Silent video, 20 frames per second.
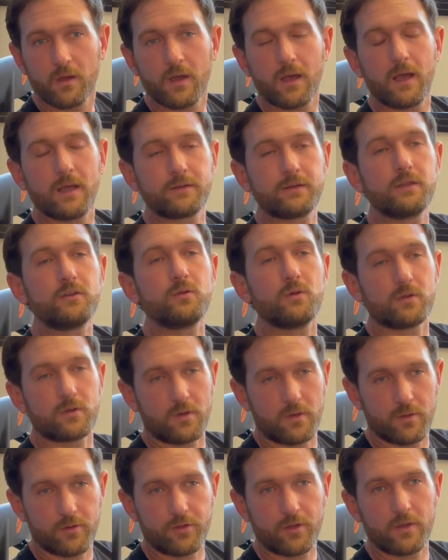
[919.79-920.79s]
I tend to
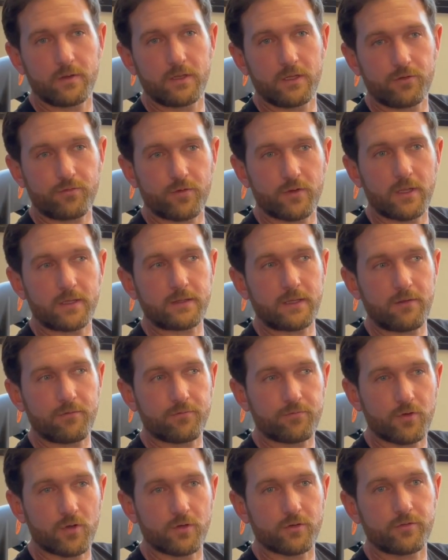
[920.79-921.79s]
agree with you, at least for like that
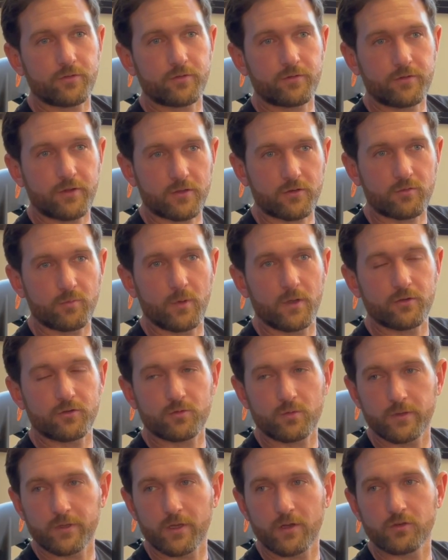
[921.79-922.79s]
first 6 months
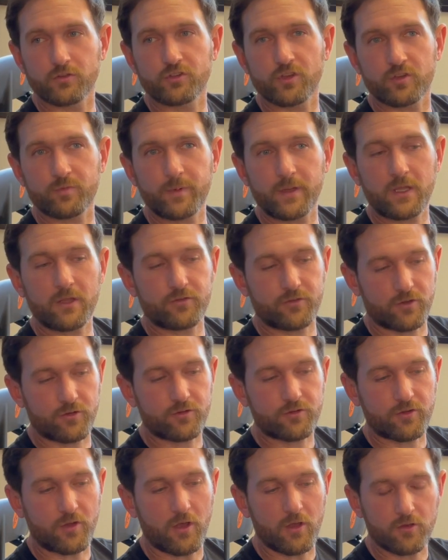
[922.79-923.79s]
to a year, just because the
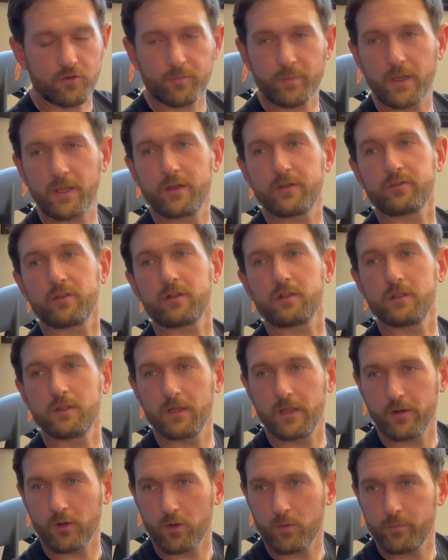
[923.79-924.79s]
stall speed is a
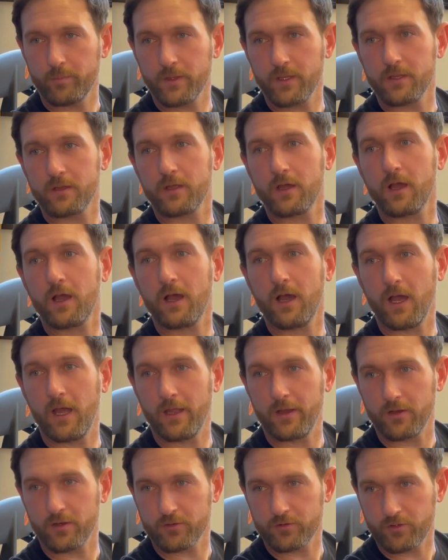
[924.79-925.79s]
little bit
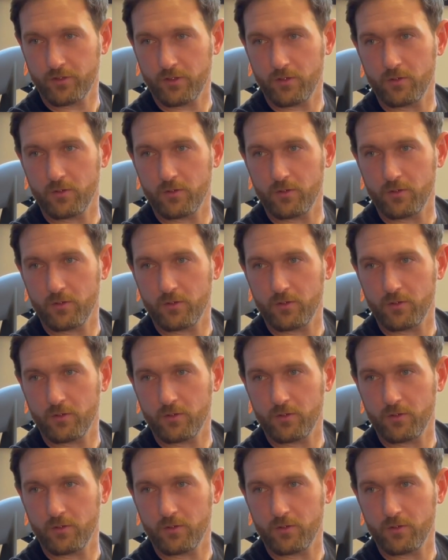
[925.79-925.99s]
higher too.